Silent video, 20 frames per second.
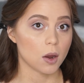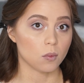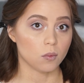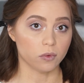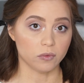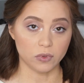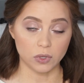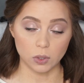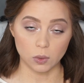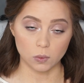
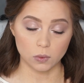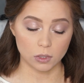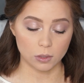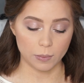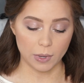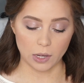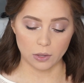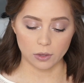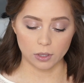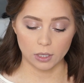reviews
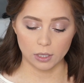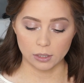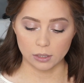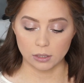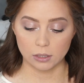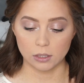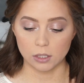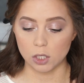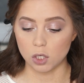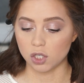about
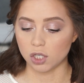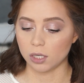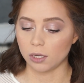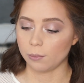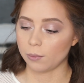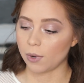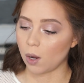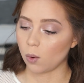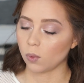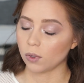this. Usually
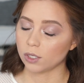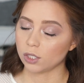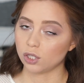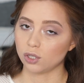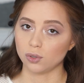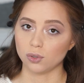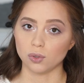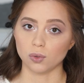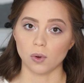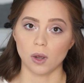I'm not one
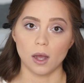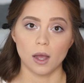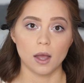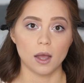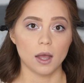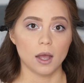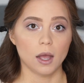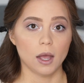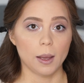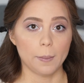to
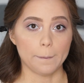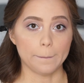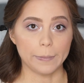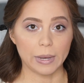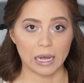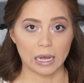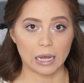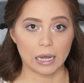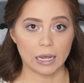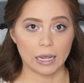
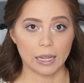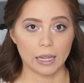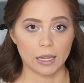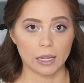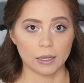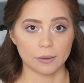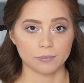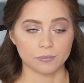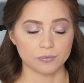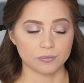buy
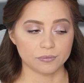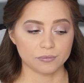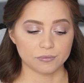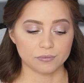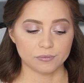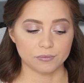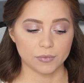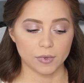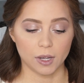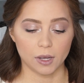
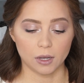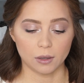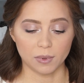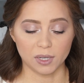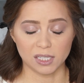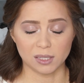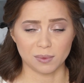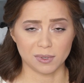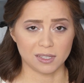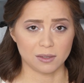
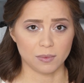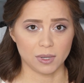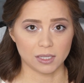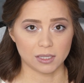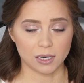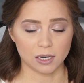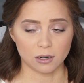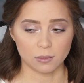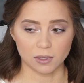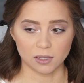expensive
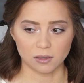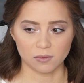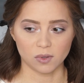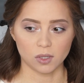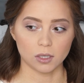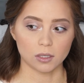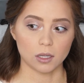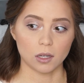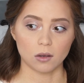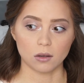mascara because I feel
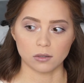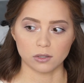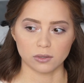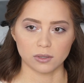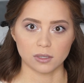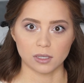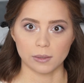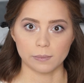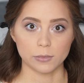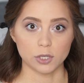like they all do
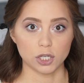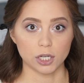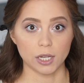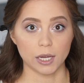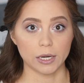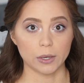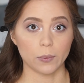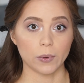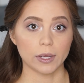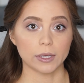the same shit
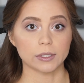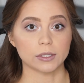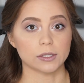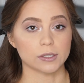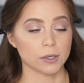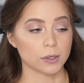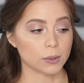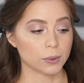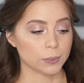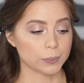anyway.
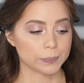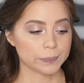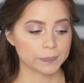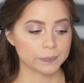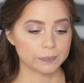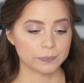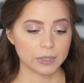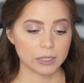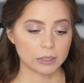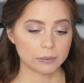So,
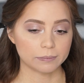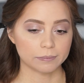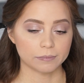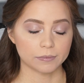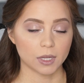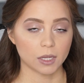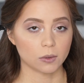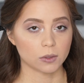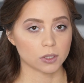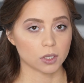but
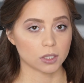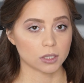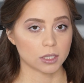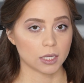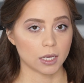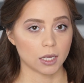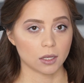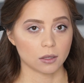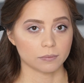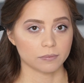it was on
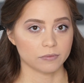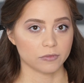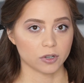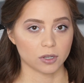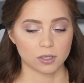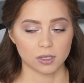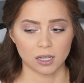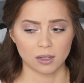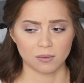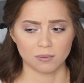sale for
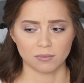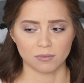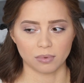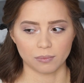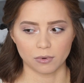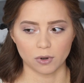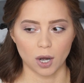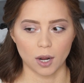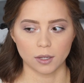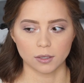the same
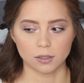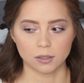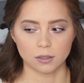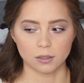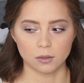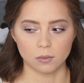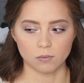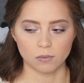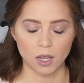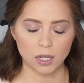
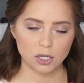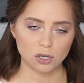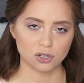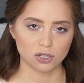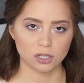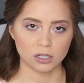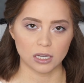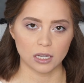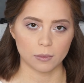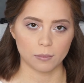price. I
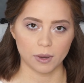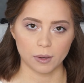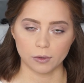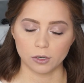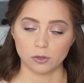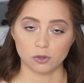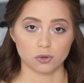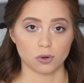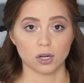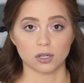usually get my
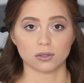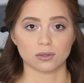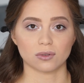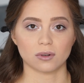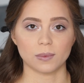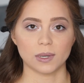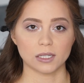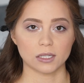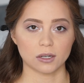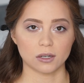
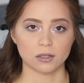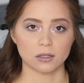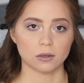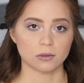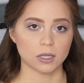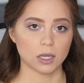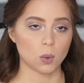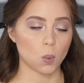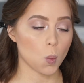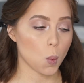drugstore mascara, so I
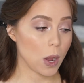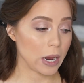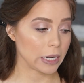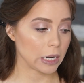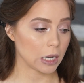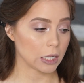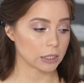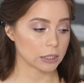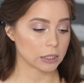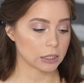was like, why
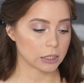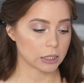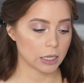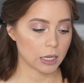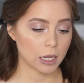not?